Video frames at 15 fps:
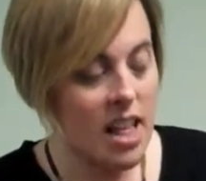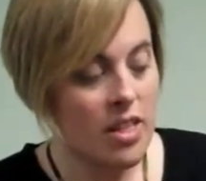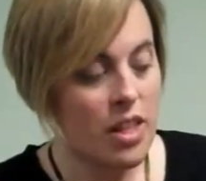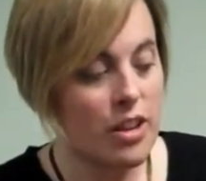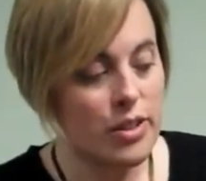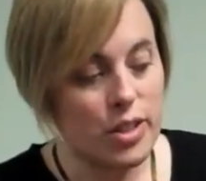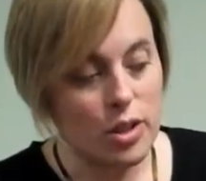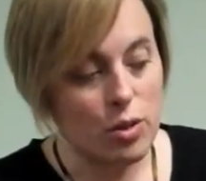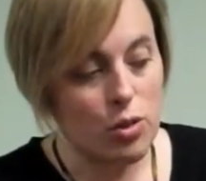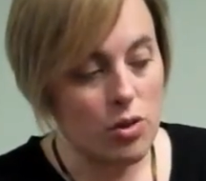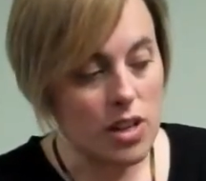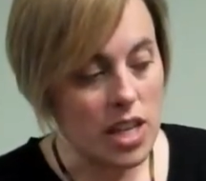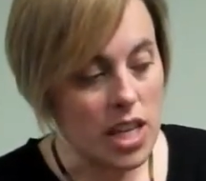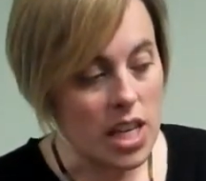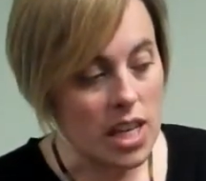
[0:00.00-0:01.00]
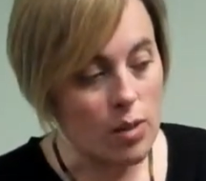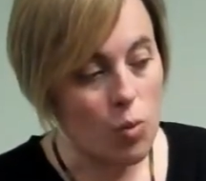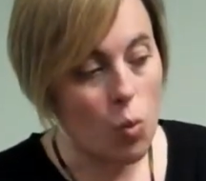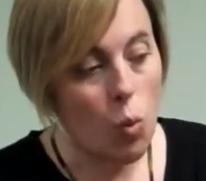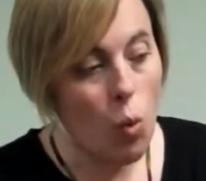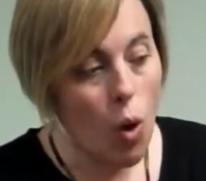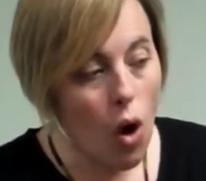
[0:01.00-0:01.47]
There's a green
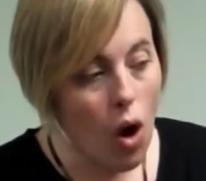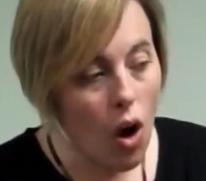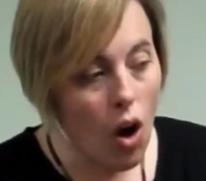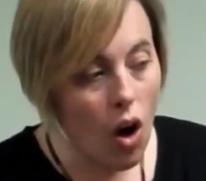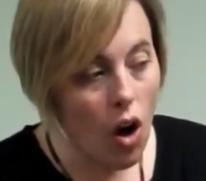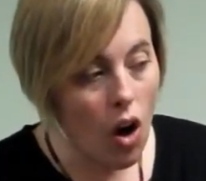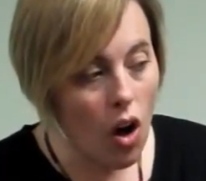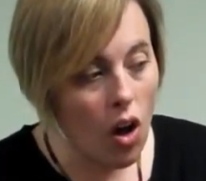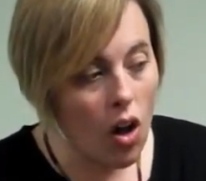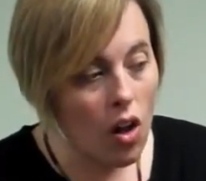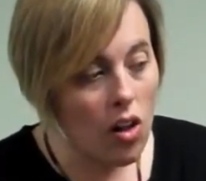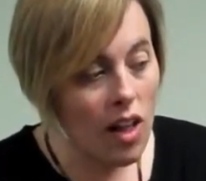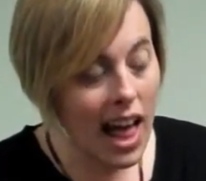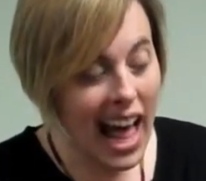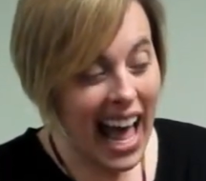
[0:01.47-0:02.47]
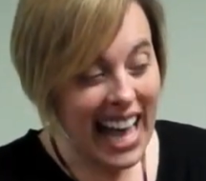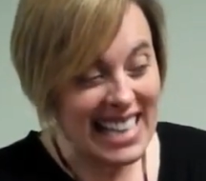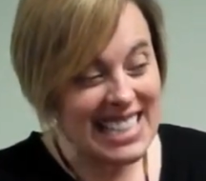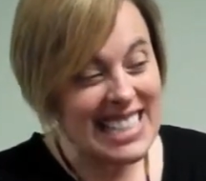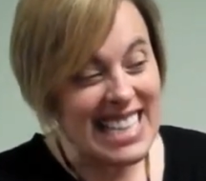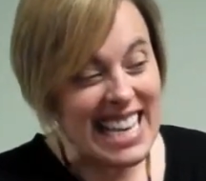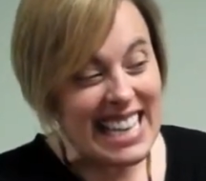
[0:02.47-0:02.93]
wall. I
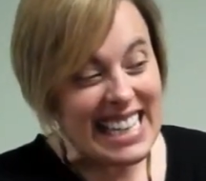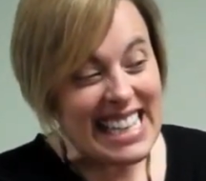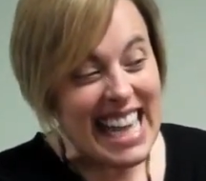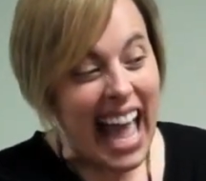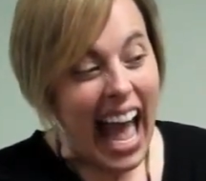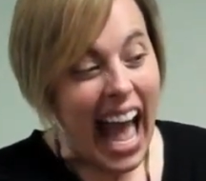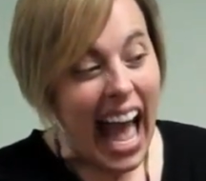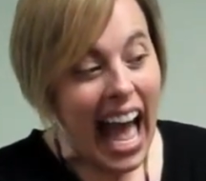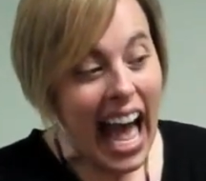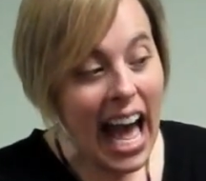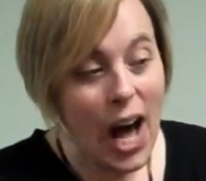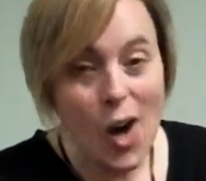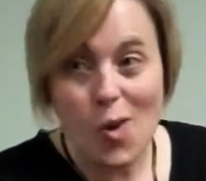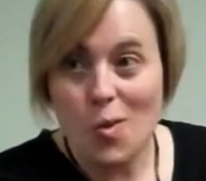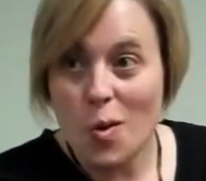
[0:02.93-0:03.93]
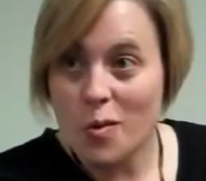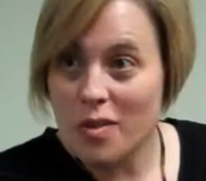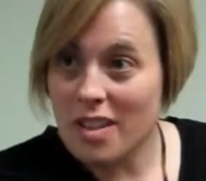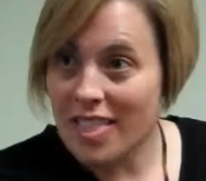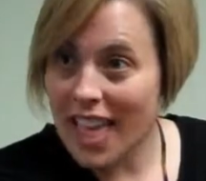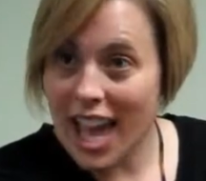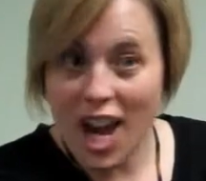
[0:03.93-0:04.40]
see a cow over
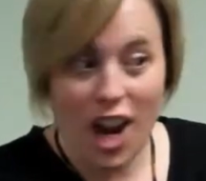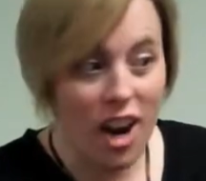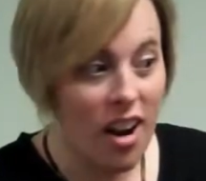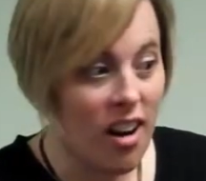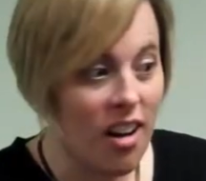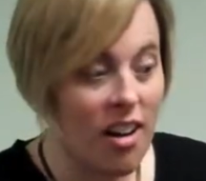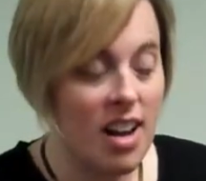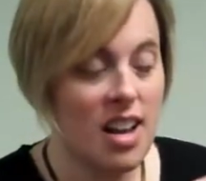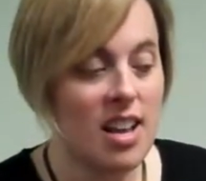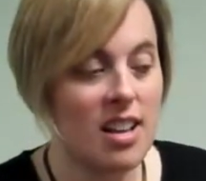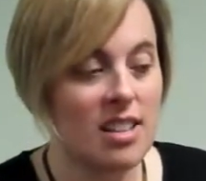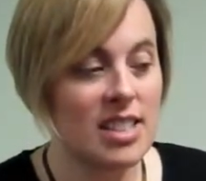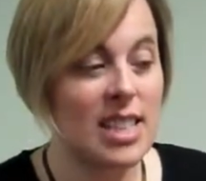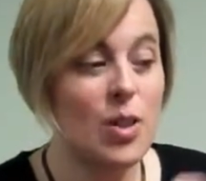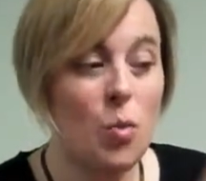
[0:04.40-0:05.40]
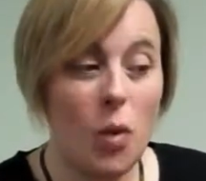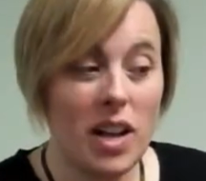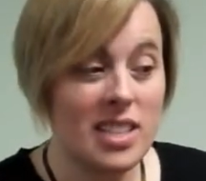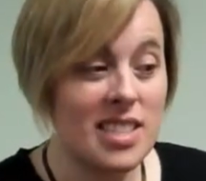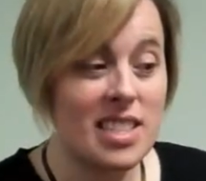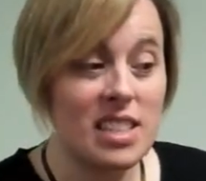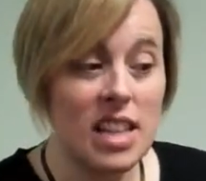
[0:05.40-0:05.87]
there. Little
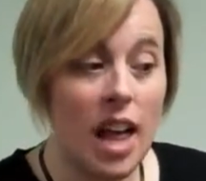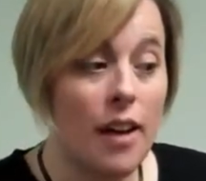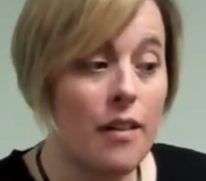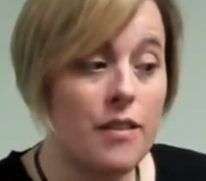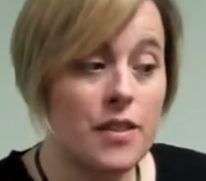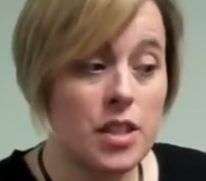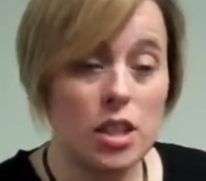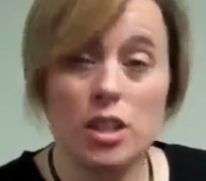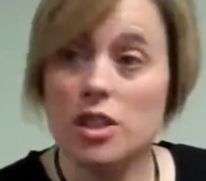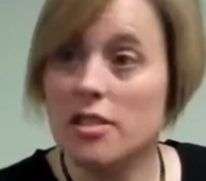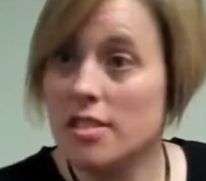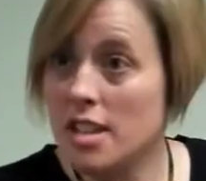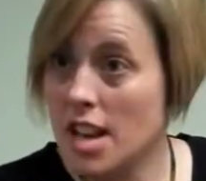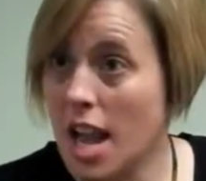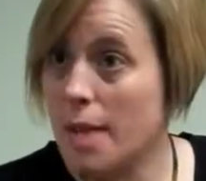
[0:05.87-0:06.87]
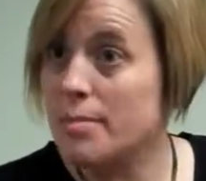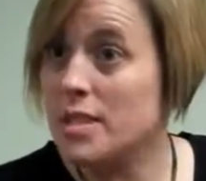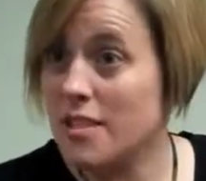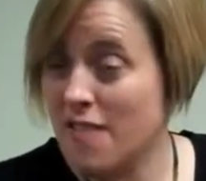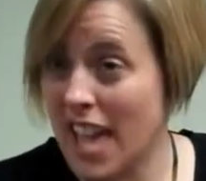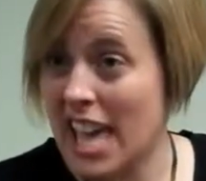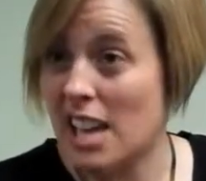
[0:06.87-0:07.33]
ones love to learn the names
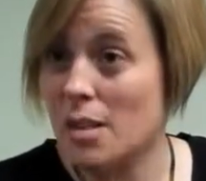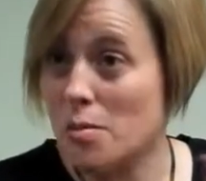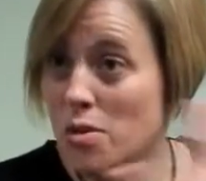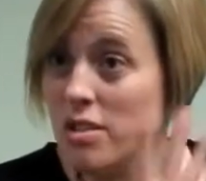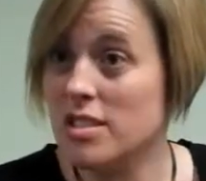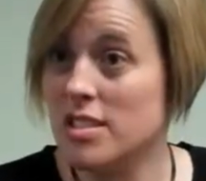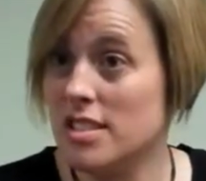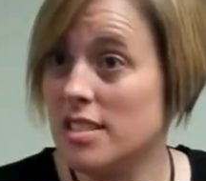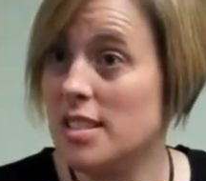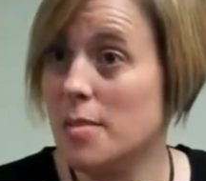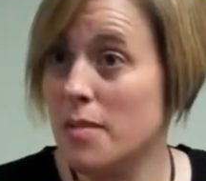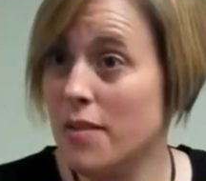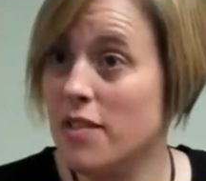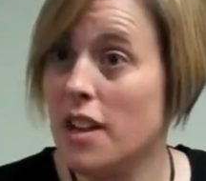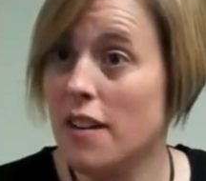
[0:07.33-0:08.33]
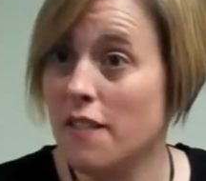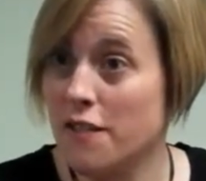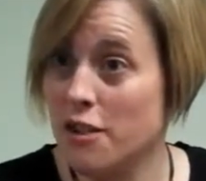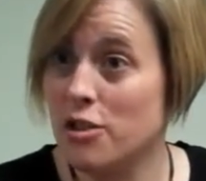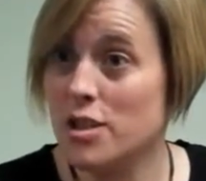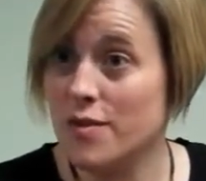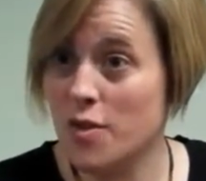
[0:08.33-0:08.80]
of animals as some of their
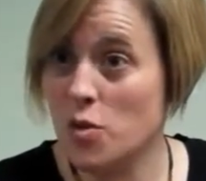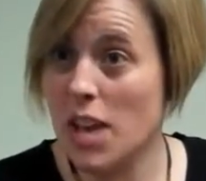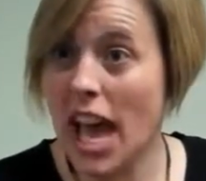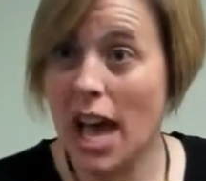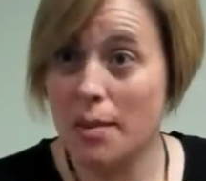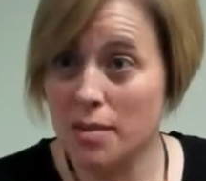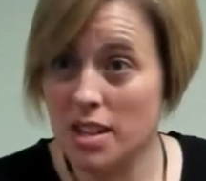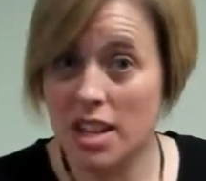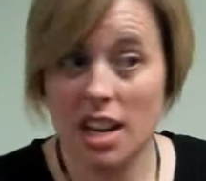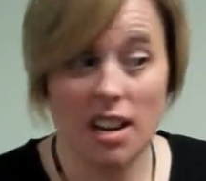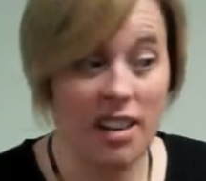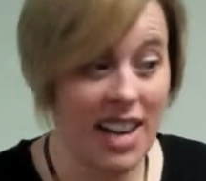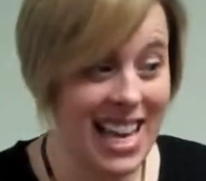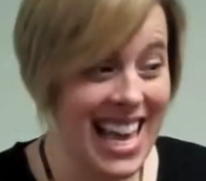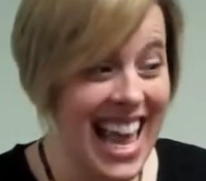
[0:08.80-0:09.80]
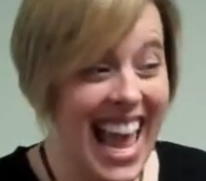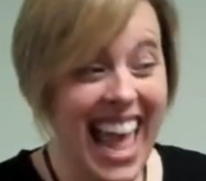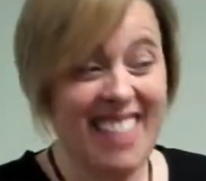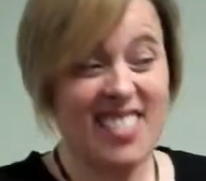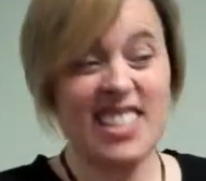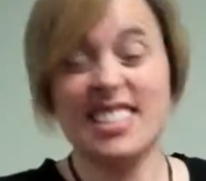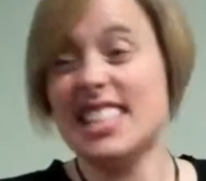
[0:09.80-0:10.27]
first vocabulary
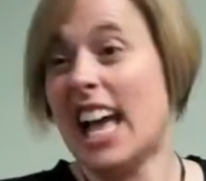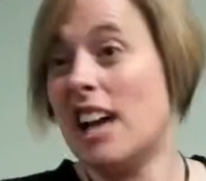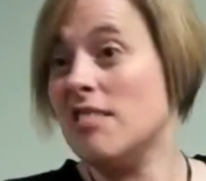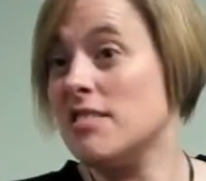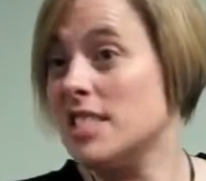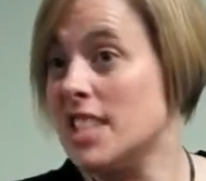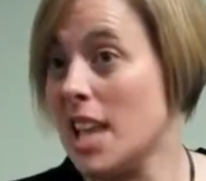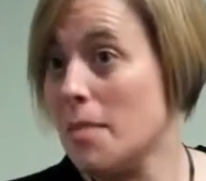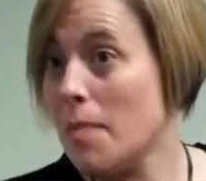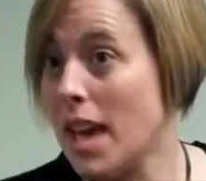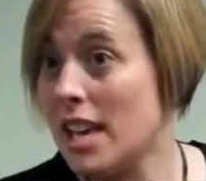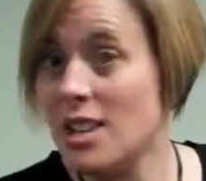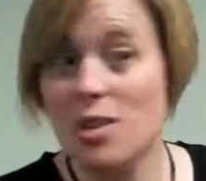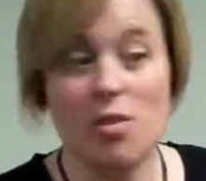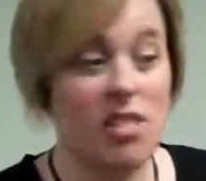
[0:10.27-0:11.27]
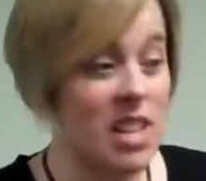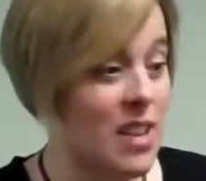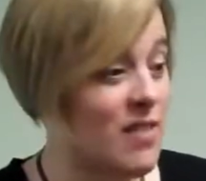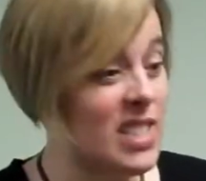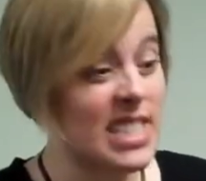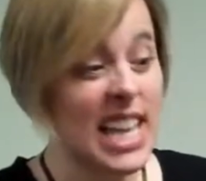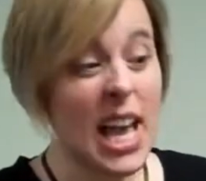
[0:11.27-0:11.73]
and the sounds they make. You can
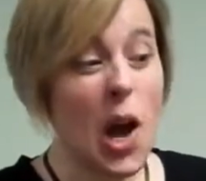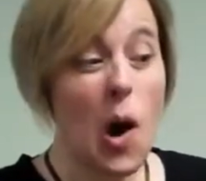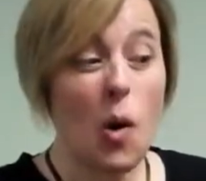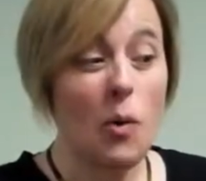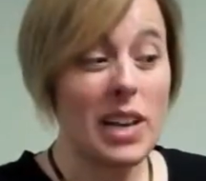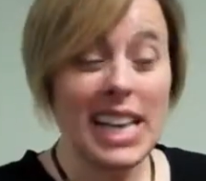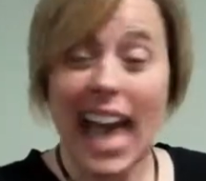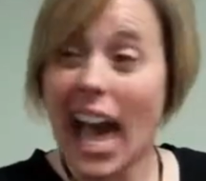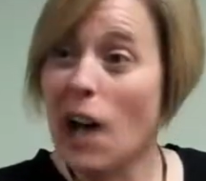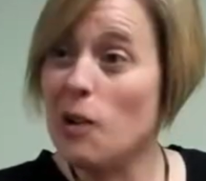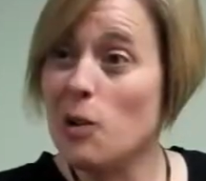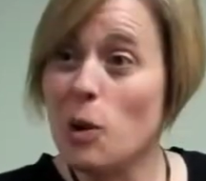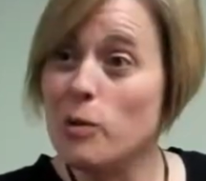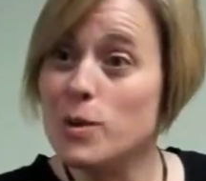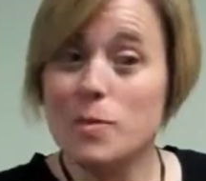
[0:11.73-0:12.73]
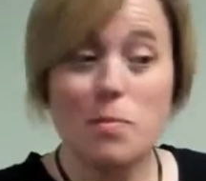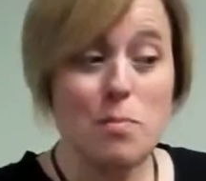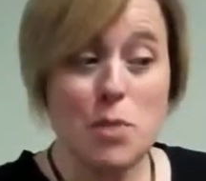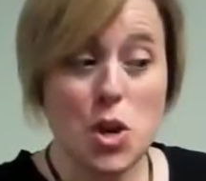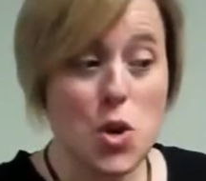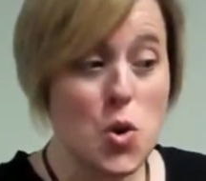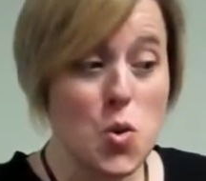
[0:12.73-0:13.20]
even say, oh, a cow goes
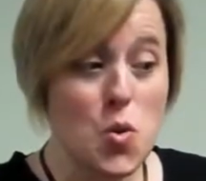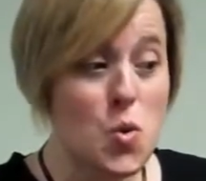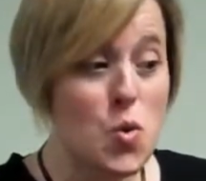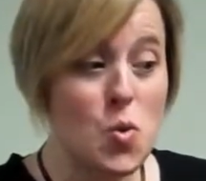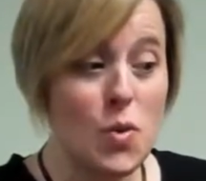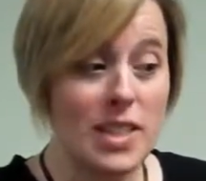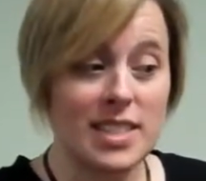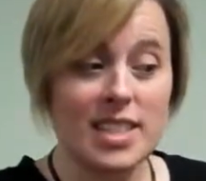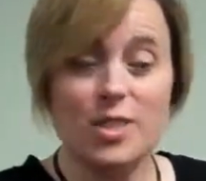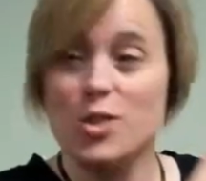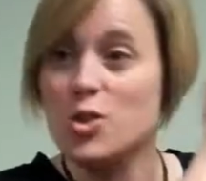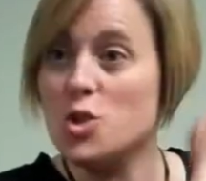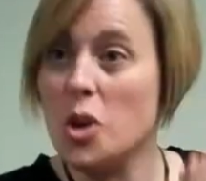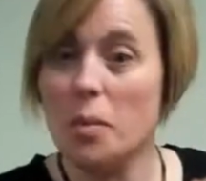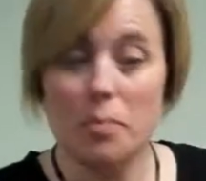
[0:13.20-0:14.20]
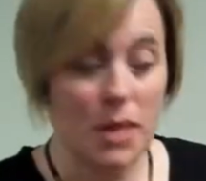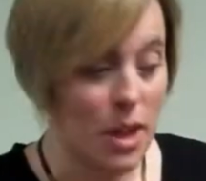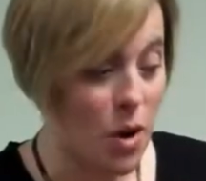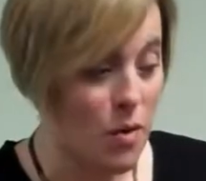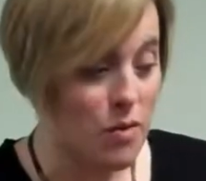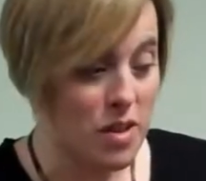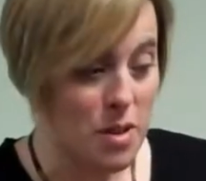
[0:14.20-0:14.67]
moo as it's jumping
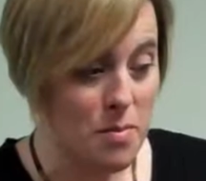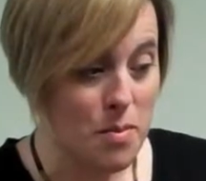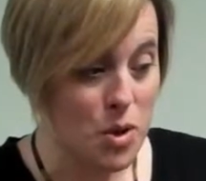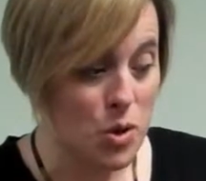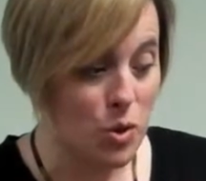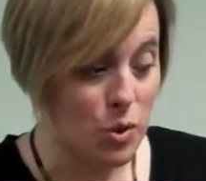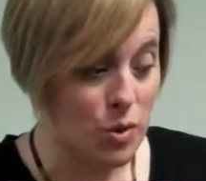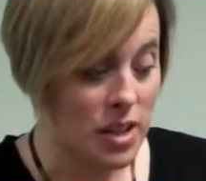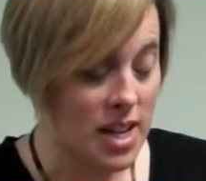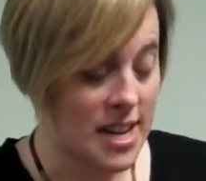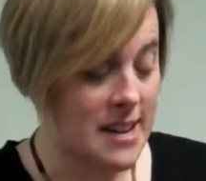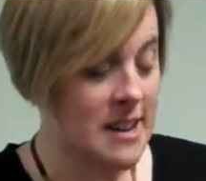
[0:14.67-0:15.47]
over the moon.